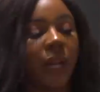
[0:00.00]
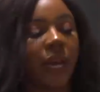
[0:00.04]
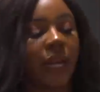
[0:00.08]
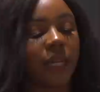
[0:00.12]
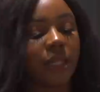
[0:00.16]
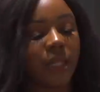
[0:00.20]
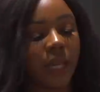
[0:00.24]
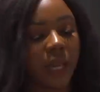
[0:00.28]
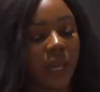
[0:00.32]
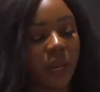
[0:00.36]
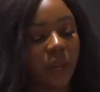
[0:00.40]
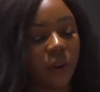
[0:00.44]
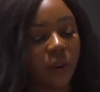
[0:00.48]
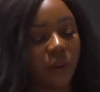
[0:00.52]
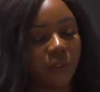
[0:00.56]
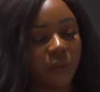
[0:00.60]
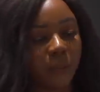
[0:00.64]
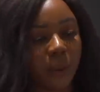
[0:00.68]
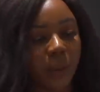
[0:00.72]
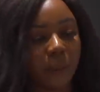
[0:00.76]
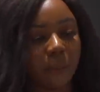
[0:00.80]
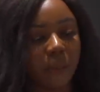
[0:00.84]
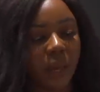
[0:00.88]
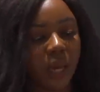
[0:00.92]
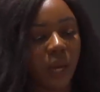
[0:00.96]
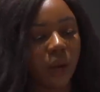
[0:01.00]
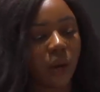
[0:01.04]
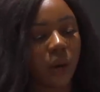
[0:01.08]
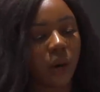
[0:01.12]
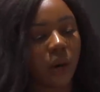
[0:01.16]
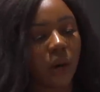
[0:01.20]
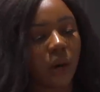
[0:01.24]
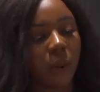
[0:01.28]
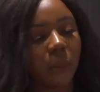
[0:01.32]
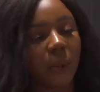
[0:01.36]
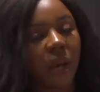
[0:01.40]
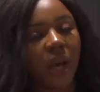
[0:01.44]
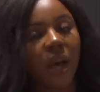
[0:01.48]
like taking off my
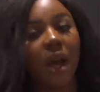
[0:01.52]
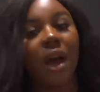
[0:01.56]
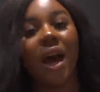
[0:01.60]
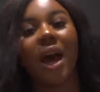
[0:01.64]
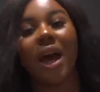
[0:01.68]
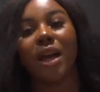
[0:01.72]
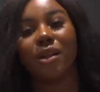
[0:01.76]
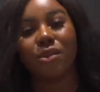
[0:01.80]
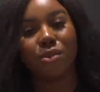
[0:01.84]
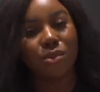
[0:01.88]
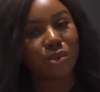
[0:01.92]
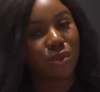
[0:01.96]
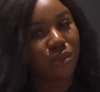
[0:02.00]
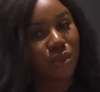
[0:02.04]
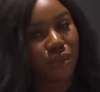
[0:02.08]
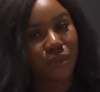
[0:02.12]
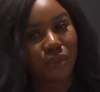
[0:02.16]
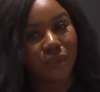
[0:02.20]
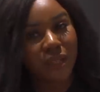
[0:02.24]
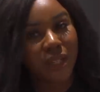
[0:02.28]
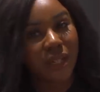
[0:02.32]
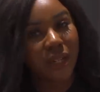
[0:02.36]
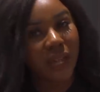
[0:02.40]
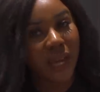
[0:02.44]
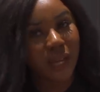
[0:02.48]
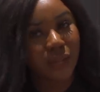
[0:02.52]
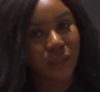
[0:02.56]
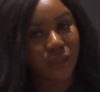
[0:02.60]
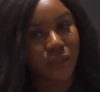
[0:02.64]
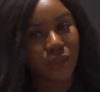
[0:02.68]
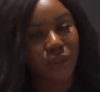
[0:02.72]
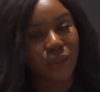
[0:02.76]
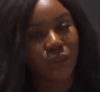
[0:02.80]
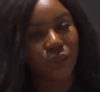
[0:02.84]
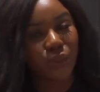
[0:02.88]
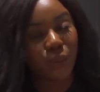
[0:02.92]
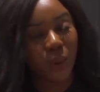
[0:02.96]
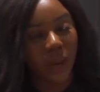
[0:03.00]
makeup I don't really like to
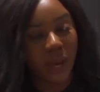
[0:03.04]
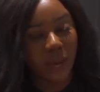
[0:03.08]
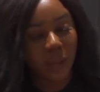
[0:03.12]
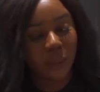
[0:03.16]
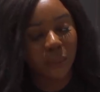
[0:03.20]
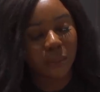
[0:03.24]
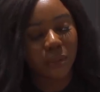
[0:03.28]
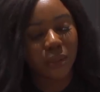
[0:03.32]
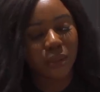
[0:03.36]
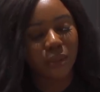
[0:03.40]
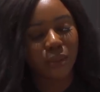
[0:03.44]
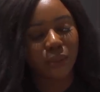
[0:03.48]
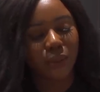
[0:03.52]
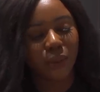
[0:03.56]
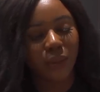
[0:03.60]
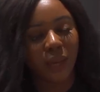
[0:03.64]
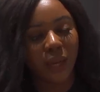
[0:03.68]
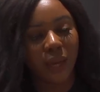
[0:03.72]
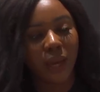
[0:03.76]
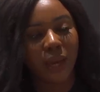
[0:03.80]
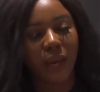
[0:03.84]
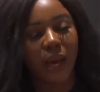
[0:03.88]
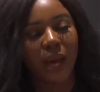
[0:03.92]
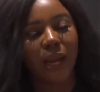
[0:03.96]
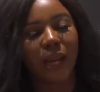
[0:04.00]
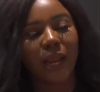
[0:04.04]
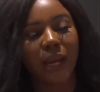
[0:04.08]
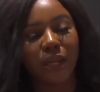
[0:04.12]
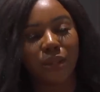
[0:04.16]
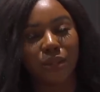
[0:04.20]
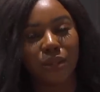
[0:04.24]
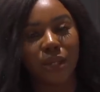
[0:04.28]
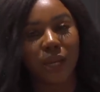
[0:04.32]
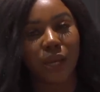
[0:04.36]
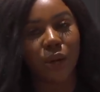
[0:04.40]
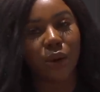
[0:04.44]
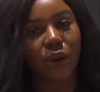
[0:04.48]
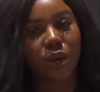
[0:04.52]
use wipes, okay? I like to
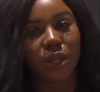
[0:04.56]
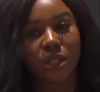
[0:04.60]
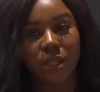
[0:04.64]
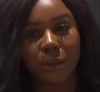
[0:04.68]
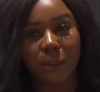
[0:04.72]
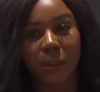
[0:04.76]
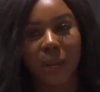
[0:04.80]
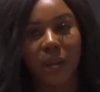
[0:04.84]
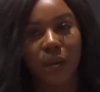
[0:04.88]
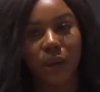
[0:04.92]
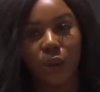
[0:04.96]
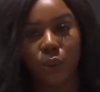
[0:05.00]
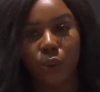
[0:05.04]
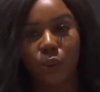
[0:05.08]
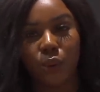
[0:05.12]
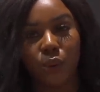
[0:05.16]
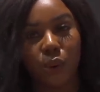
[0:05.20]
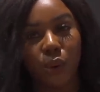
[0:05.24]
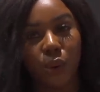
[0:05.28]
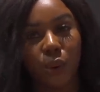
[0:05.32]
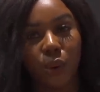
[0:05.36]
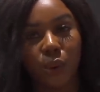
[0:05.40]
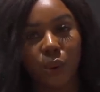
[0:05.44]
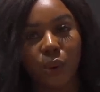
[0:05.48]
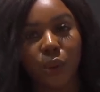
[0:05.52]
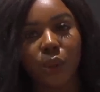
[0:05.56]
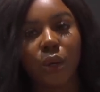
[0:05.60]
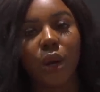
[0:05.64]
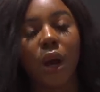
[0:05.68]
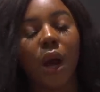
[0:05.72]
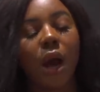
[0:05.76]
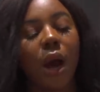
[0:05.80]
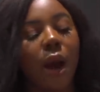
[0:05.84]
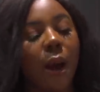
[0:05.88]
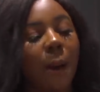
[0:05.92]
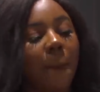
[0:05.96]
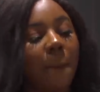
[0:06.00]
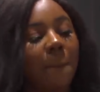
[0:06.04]
use like a cotton pad and coconut oil,
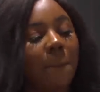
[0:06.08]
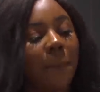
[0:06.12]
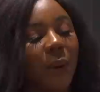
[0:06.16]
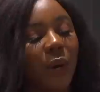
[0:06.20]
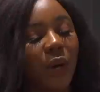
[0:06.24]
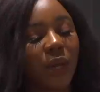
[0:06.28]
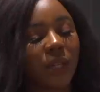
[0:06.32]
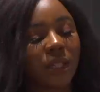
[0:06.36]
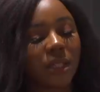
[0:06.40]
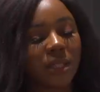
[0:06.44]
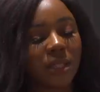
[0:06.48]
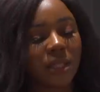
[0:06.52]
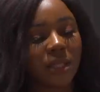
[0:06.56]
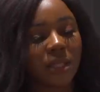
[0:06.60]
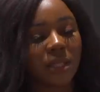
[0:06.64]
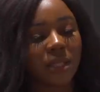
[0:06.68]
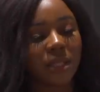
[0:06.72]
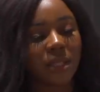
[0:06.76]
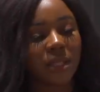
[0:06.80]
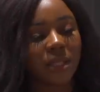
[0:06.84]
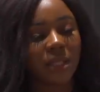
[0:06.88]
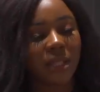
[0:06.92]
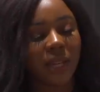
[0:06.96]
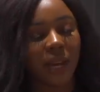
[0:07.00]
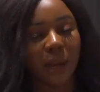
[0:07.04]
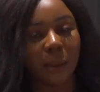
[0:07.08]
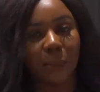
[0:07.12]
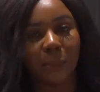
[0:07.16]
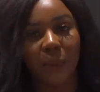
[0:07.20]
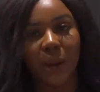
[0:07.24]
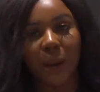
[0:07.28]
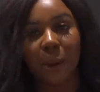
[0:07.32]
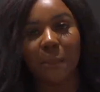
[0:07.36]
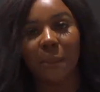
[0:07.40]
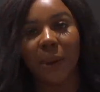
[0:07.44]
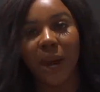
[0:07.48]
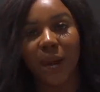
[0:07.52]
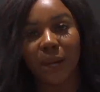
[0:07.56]
but yeah,
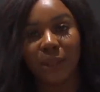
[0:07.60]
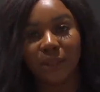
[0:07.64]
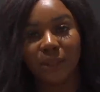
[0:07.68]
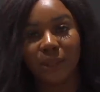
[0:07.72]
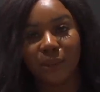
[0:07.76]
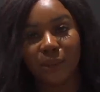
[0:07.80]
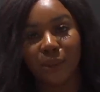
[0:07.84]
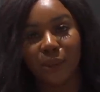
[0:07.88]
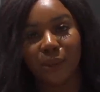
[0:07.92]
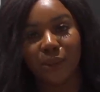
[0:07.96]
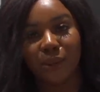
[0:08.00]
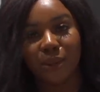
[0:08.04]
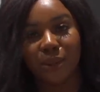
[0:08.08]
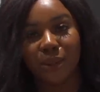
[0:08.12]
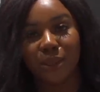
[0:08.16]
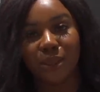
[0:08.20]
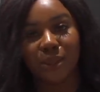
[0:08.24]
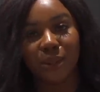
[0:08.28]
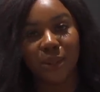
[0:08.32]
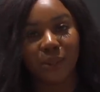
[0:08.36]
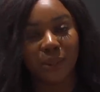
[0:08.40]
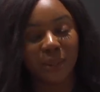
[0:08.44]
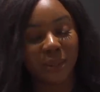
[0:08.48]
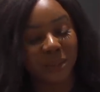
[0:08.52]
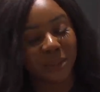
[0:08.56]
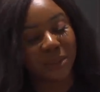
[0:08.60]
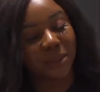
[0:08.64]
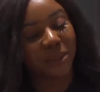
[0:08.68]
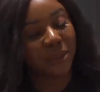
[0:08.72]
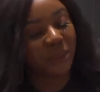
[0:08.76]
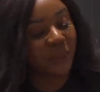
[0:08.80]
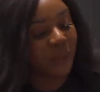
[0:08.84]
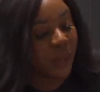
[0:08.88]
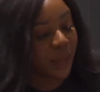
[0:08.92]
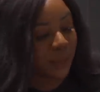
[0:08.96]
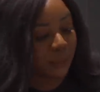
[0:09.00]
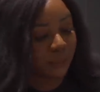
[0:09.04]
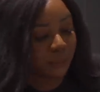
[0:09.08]
I'm out of coconut oil,
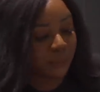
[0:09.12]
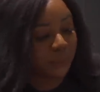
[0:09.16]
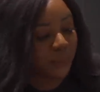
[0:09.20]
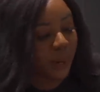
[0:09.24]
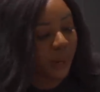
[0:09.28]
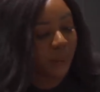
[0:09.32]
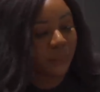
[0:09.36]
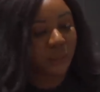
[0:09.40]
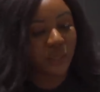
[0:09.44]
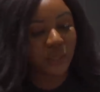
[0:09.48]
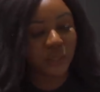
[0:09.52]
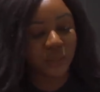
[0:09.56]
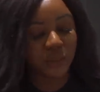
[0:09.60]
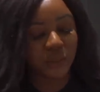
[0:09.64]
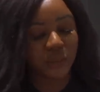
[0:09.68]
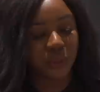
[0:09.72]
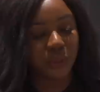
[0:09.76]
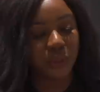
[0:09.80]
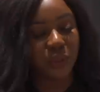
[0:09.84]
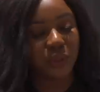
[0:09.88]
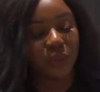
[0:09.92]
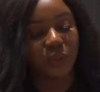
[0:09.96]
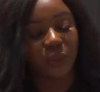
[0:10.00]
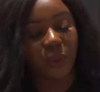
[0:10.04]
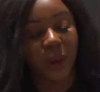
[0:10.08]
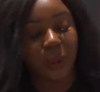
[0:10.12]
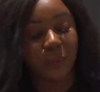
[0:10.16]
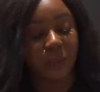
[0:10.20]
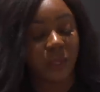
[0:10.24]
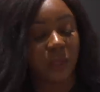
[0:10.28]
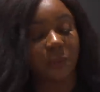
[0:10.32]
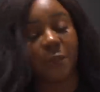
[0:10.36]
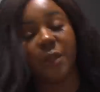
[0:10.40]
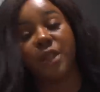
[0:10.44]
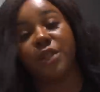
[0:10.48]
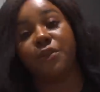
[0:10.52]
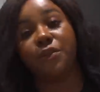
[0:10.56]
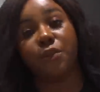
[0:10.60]
so I'm probably just going to use wipes,
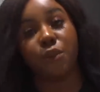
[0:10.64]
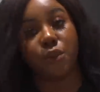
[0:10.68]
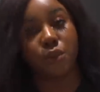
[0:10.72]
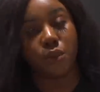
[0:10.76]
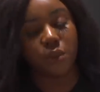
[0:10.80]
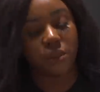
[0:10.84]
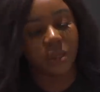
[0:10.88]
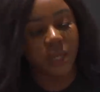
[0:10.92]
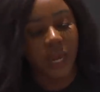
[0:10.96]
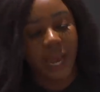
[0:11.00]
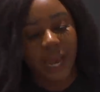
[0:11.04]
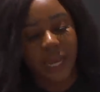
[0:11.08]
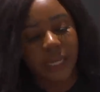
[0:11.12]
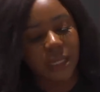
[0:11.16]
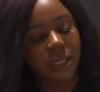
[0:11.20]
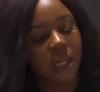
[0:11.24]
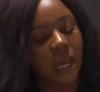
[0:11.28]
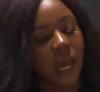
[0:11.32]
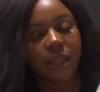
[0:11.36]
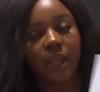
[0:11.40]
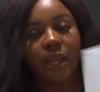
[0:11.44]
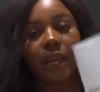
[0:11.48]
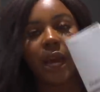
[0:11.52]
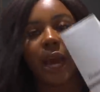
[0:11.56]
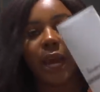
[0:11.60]
especially for tonight. Then